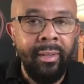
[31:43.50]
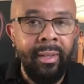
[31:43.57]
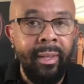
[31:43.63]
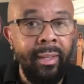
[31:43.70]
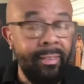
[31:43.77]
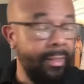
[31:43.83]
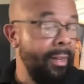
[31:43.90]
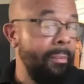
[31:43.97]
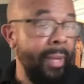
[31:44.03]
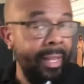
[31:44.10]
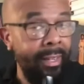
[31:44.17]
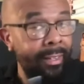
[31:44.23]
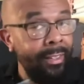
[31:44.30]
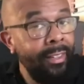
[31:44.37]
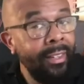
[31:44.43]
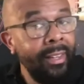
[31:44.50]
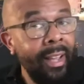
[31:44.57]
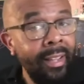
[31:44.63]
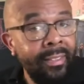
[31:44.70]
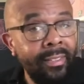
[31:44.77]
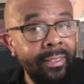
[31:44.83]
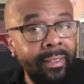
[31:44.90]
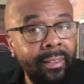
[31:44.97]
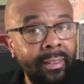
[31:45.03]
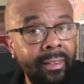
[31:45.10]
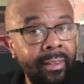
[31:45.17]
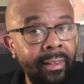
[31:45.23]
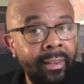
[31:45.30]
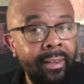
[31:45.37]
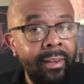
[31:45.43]
It's going to make it look nicer.
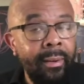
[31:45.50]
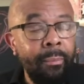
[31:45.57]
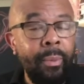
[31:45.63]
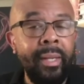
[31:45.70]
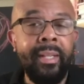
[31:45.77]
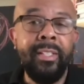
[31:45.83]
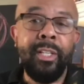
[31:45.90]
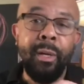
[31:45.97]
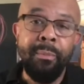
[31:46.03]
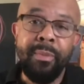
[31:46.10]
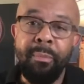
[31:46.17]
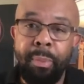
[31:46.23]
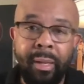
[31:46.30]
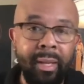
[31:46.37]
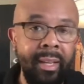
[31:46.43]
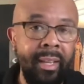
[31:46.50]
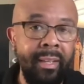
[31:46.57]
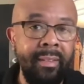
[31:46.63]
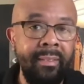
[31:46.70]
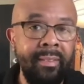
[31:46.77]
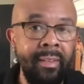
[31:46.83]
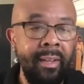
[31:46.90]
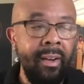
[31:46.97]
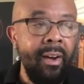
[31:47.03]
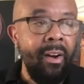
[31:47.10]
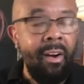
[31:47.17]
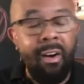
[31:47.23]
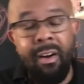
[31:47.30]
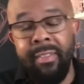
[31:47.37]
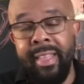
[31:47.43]
But in terms of plugins,
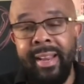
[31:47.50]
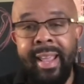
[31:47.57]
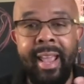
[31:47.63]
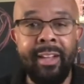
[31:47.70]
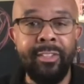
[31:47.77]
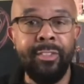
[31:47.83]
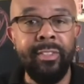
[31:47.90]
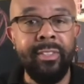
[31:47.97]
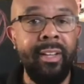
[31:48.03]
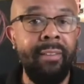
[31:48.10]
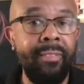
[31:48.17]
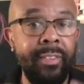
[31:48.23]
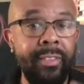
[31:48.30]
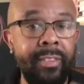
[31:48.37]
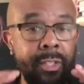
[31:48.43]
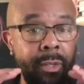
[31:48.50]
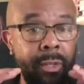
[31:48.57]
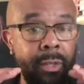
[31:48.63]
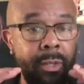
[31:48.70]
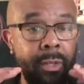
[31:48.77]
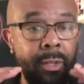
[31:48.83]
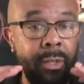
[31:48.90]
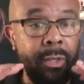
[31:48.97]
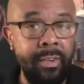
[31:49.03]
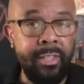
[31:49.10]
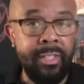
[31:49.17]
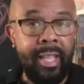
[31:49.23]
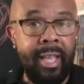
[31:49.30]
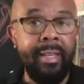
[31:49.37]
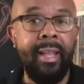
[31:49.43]
all that extra stuff is going to weigh your
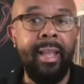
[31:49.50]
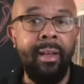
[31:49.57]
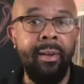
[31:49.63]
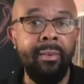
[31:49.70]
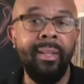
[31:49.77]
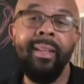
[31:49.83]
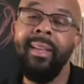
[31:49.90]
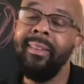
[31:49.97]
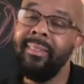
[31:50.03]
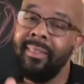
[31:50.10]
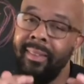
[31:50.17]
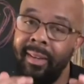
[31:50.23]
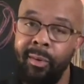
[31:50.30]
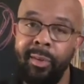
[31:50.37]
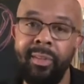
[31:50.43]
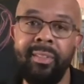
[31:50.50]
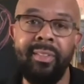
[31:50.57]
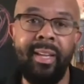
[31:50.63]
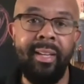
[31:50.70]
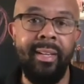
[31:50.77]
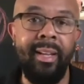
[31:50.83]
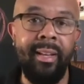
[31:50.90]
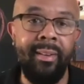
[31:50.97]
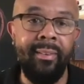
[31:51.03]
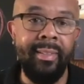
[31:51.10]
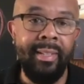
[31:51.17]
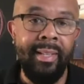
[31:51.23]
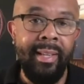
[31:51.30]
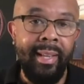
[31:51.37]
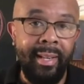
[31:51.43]
site down and slow your site down.
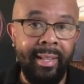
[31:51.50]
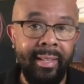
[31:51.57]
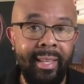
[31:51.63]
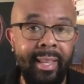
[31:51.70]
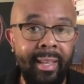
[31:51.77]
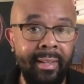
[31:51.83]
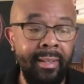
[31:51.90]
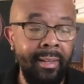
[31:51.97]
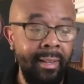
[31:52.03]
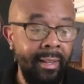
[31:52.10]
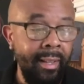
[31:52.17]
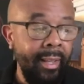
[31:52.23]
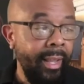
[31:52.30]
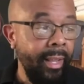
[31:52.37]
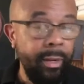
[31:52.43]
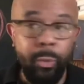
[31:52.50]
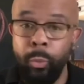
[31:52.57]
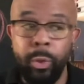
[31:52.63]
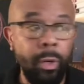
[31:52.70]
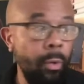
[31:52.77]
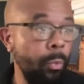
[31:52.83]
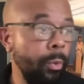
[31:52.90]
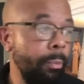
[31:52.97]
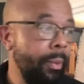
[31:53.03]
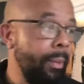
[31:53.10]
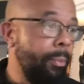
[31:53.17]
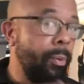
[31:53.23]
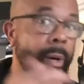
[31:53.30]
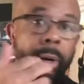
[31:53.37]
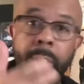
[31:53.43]
And again, in a world where
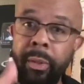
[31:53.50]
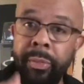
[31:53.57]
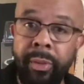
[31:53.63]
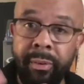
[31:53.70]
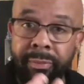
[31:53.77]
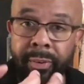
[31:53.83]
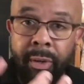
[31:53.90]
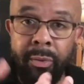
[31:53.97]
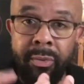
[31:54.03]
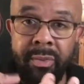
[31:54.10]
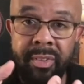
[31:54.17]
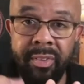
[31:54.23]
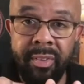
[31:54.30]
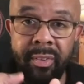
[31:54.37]
people are on their phones,